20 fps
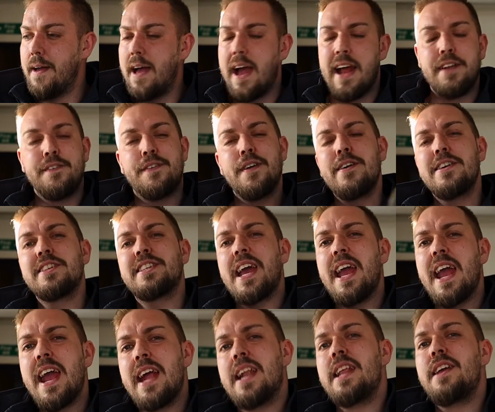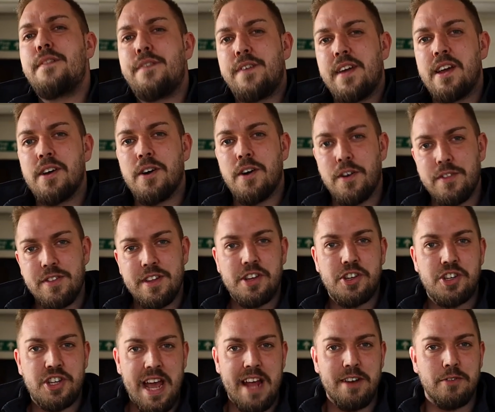And if there is anything on this
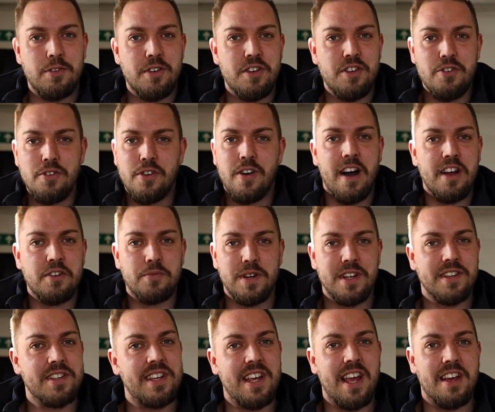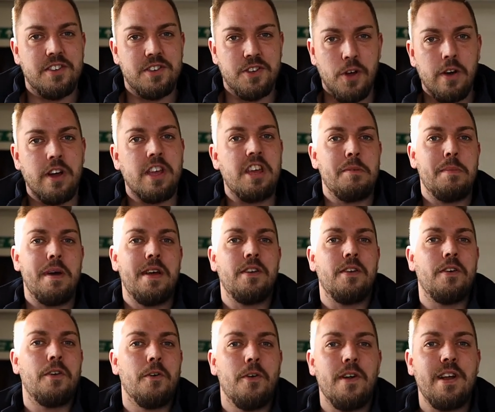channel that you guys want to see us document
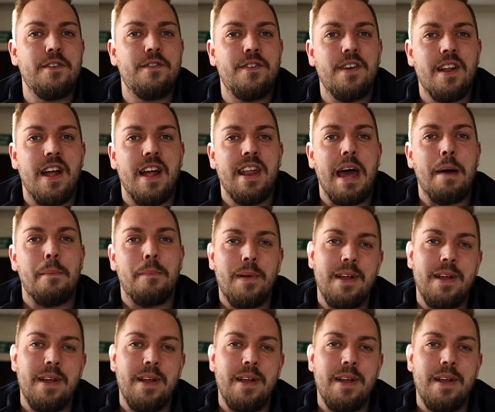or anything like that,